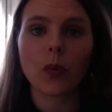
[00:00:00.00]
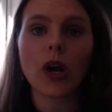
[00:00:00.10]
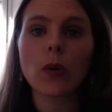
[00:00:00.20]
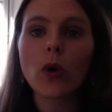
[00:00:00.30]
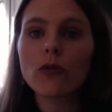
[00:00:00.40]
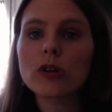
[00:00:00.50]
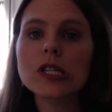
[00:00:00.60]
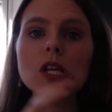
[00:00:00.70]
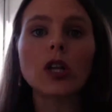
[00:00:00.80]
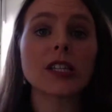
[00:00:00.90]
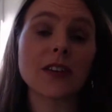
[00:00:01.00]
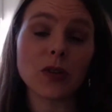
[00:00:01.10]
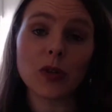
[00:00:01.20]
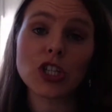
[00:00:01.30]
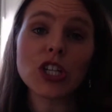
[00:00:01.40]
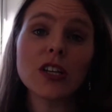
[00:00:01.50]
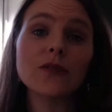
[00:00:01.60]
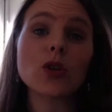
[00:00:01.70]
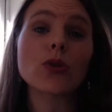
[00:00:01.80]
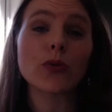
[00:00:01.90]
What results have you
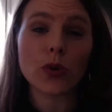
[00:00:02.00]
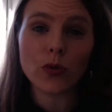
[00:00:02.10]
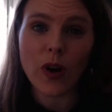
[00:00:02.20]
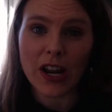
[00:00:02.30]
achieved through